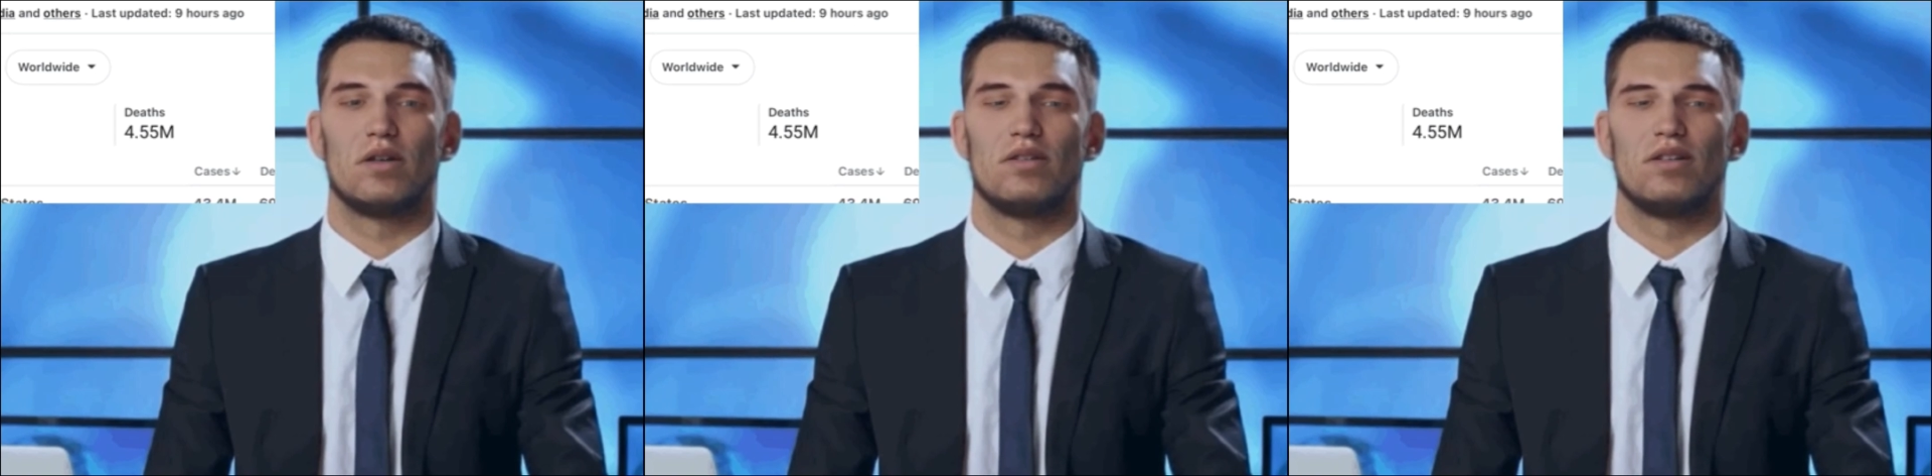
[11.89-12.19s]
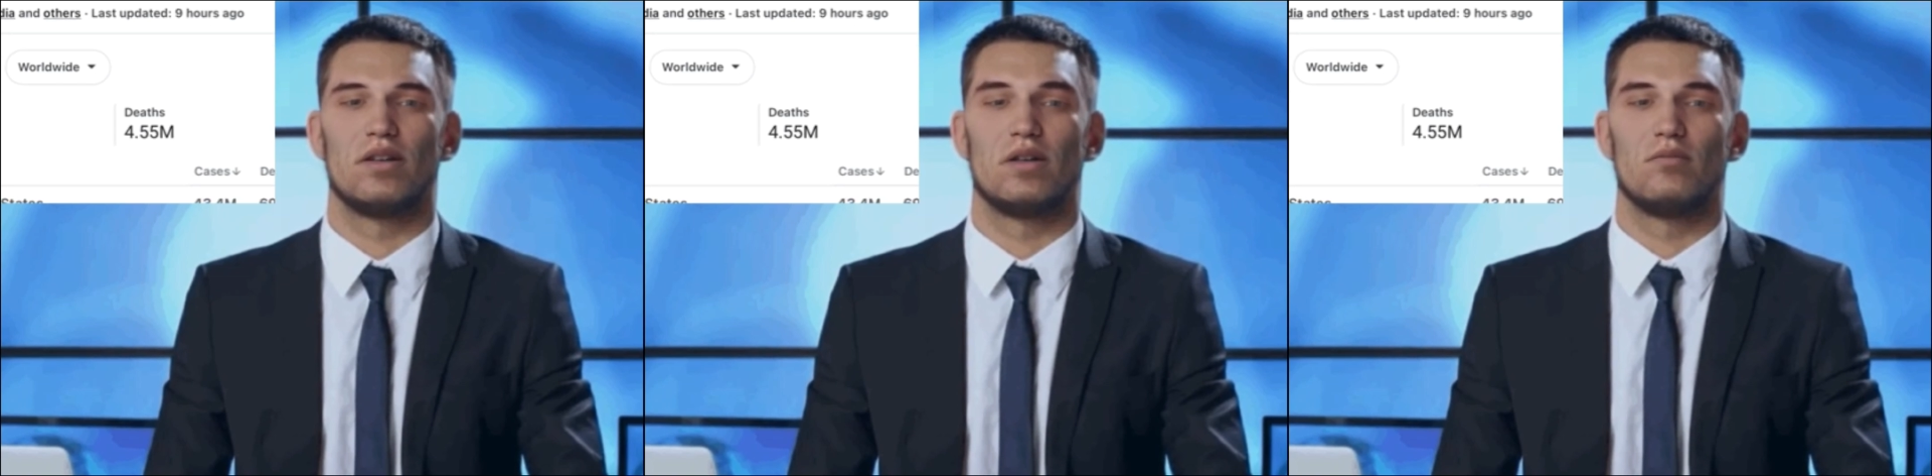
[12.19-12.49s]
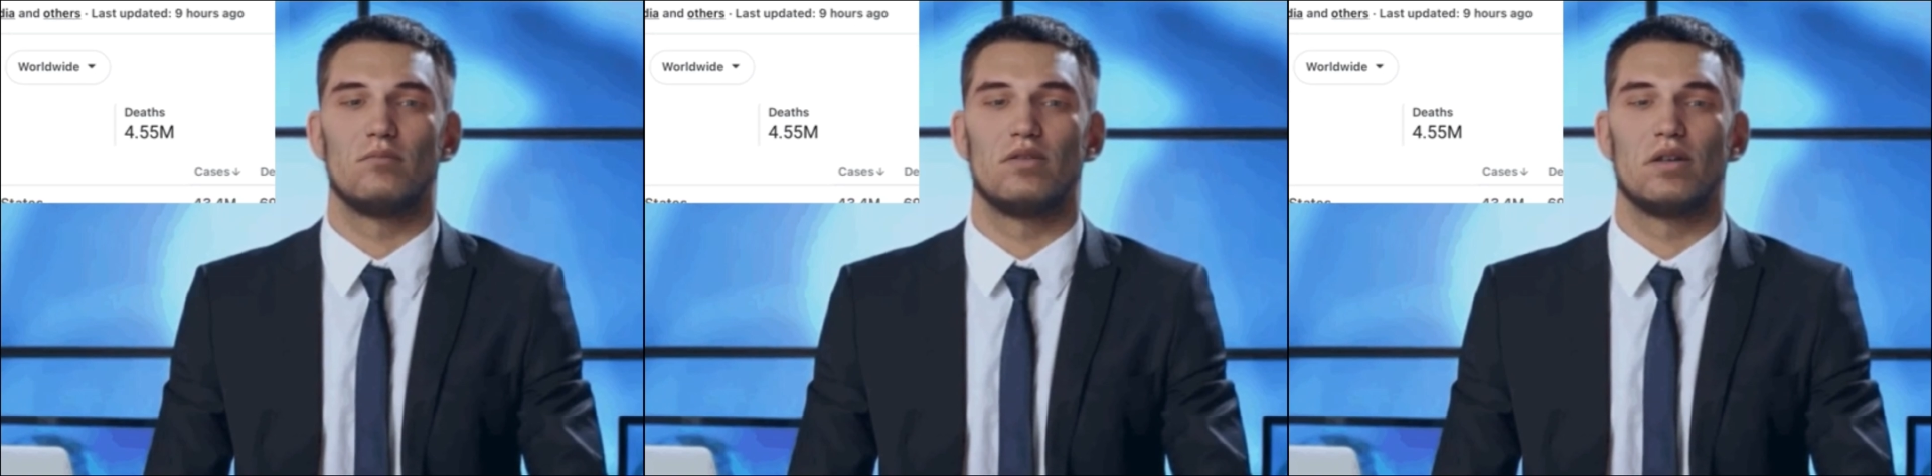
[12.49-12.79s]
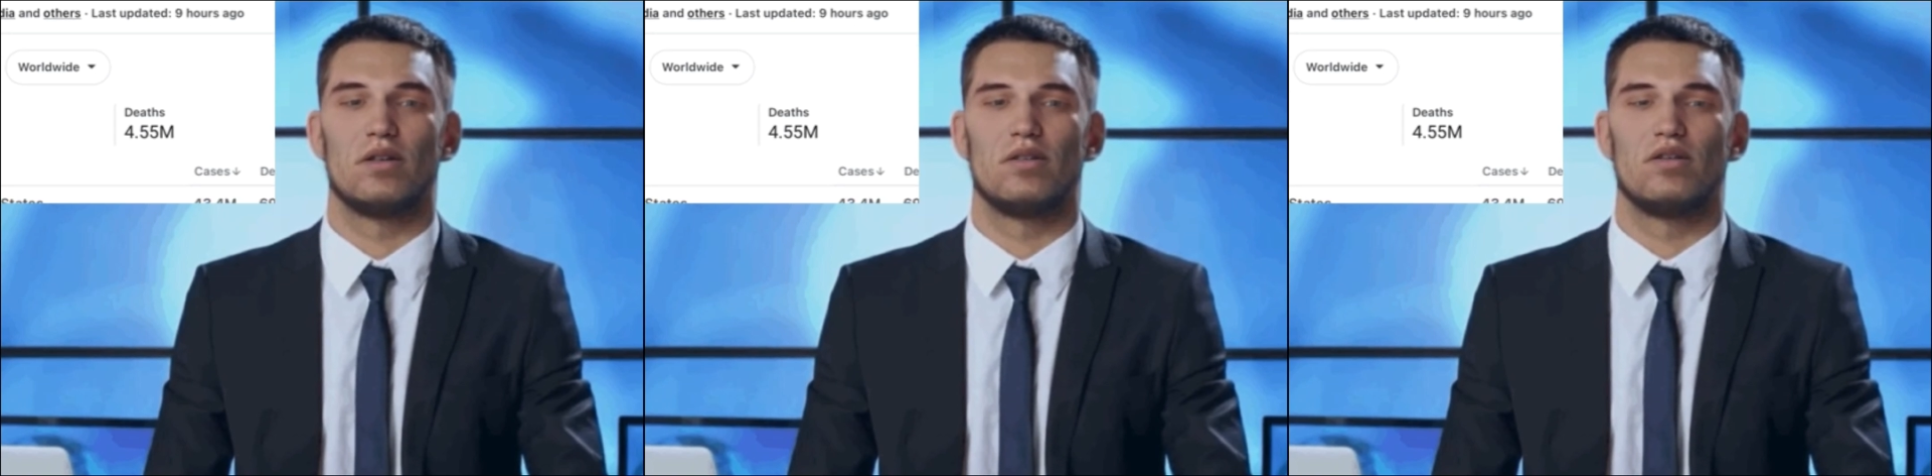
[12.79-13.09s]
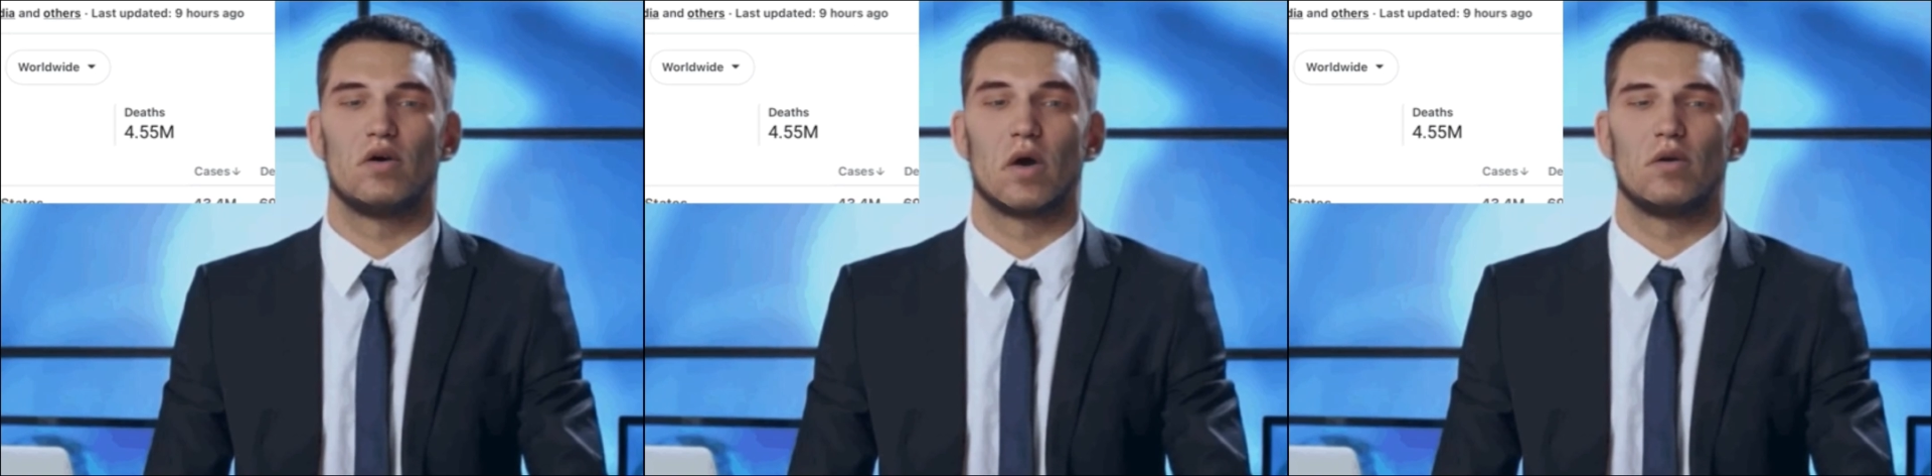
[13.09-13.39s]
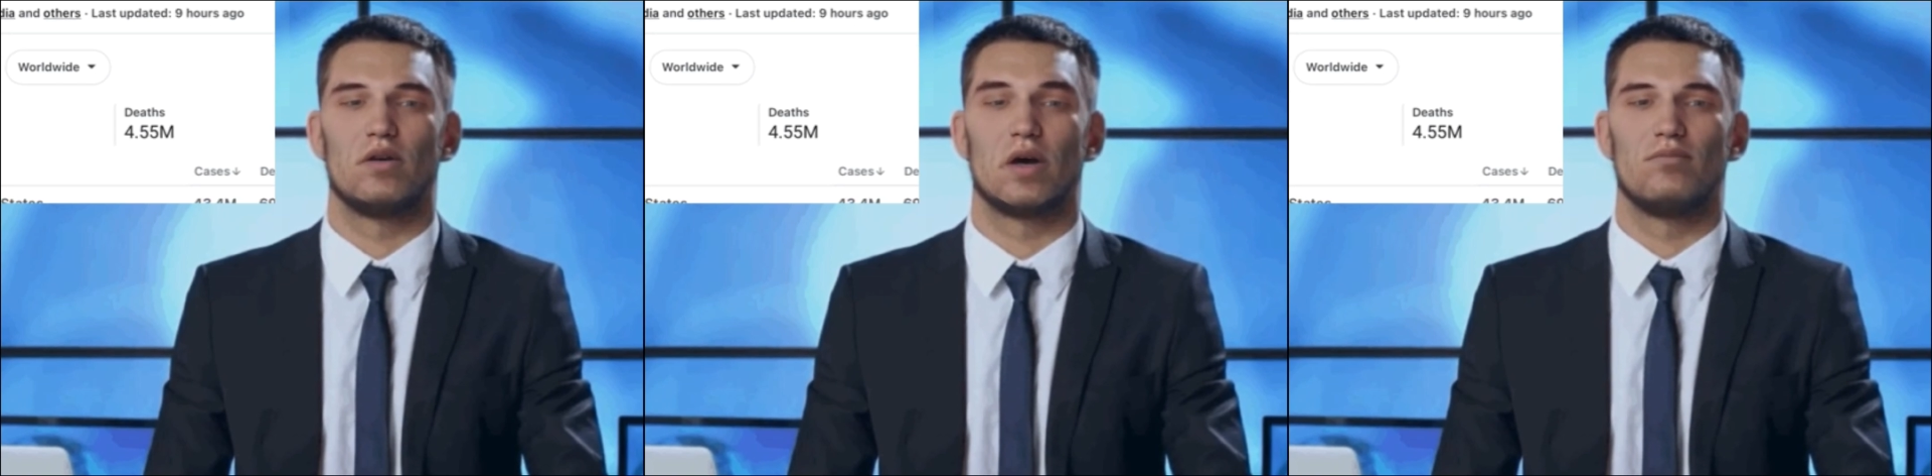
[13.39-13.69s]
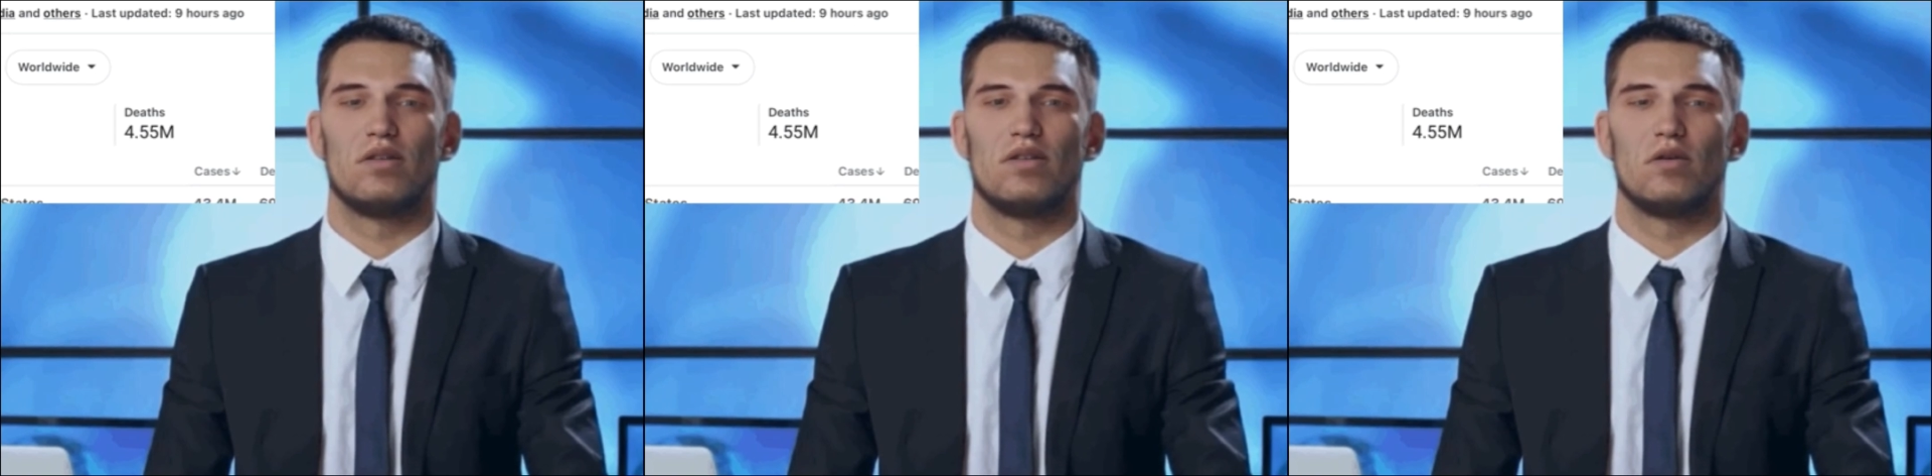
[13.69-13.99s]
You get the percentage. All you
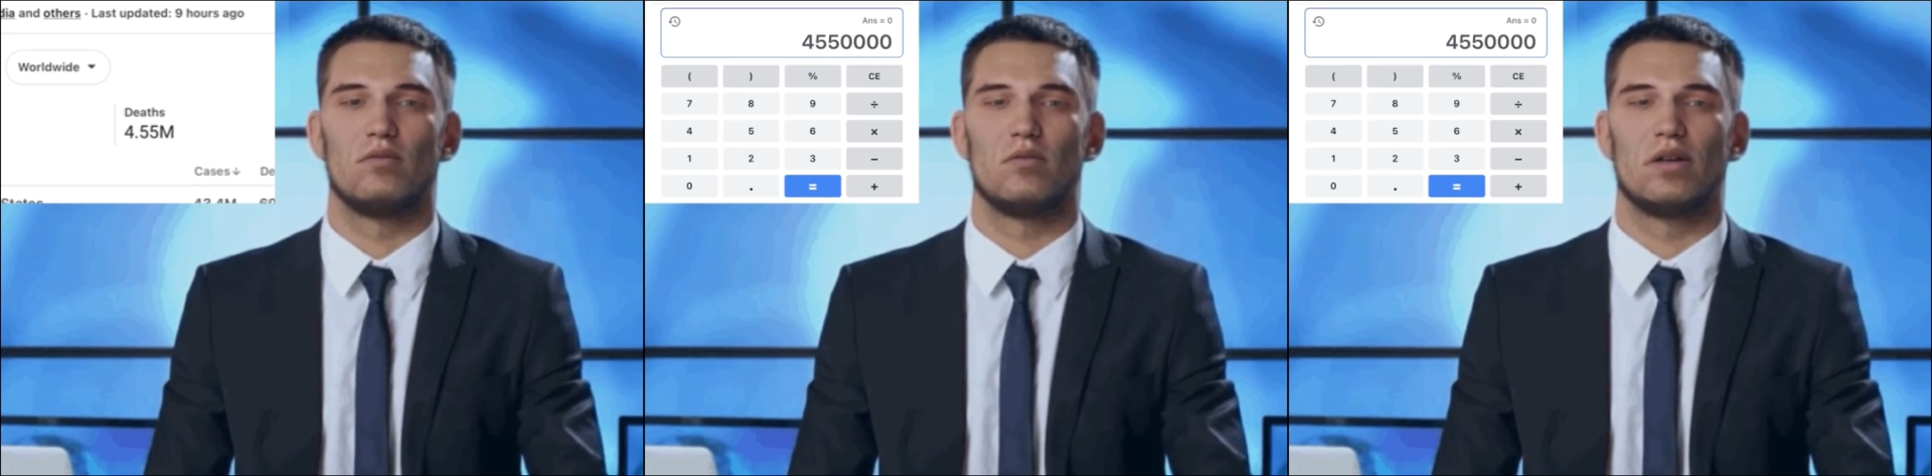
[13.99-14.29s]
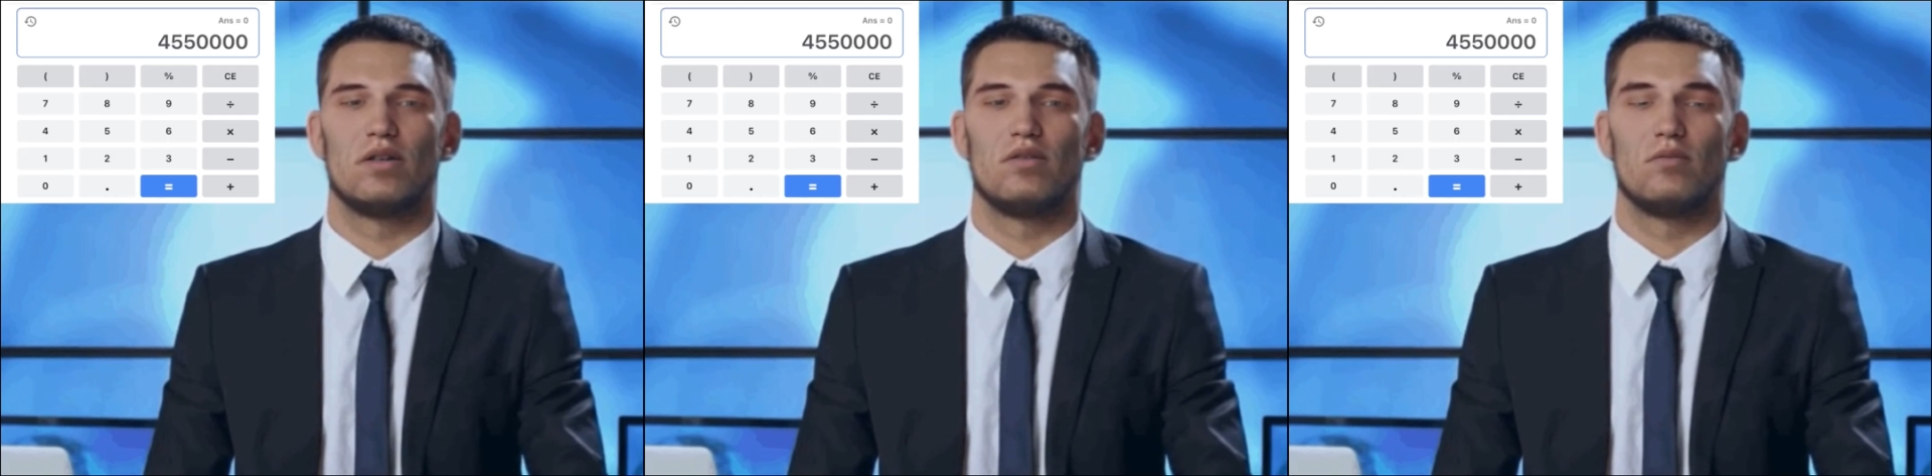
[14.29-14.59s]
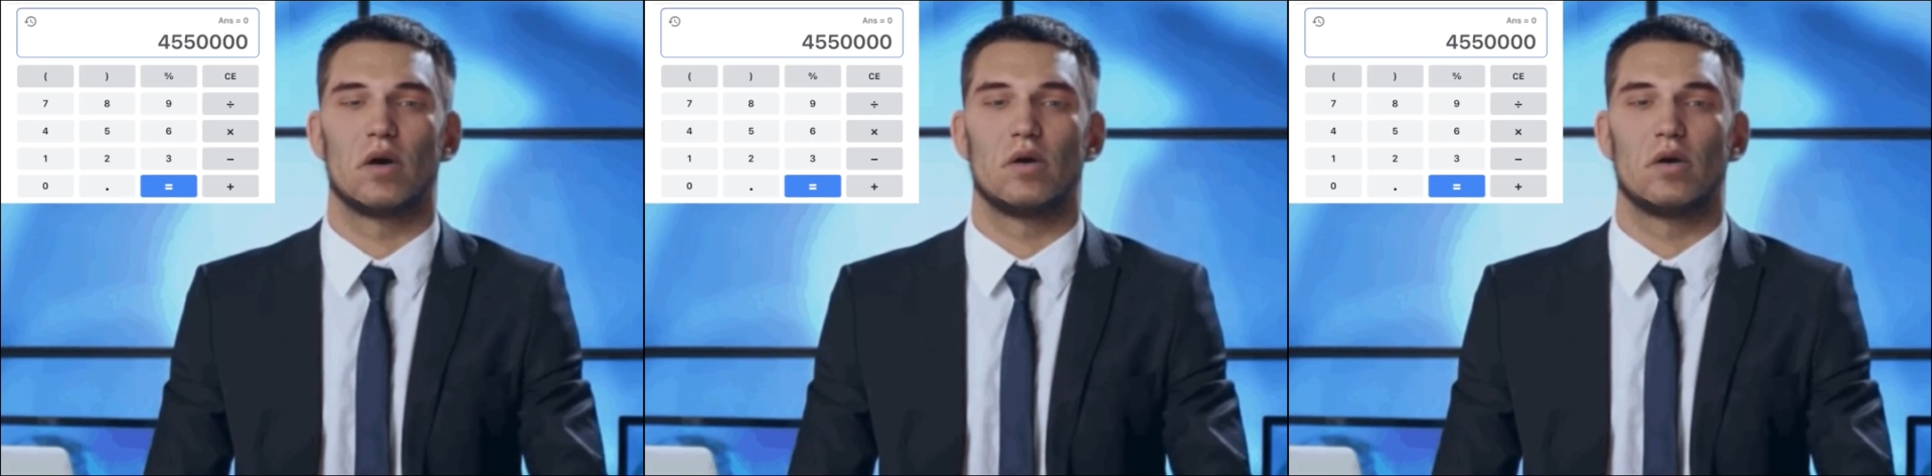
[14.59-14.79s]
have to do is